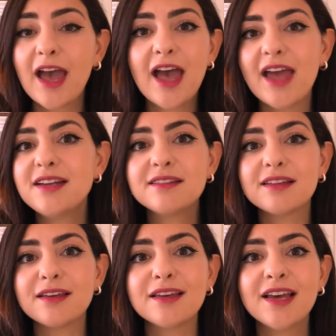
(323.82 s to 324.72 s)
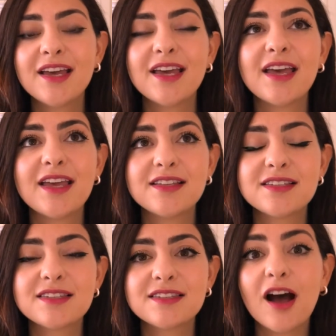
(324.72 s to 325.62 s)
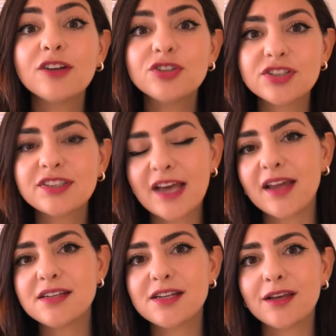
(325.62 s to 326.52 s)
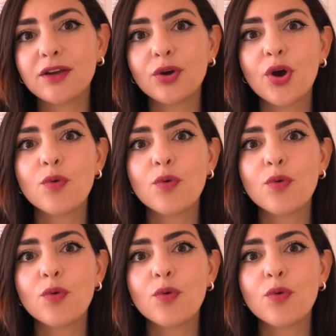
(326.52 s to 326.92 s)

anything. It's understanding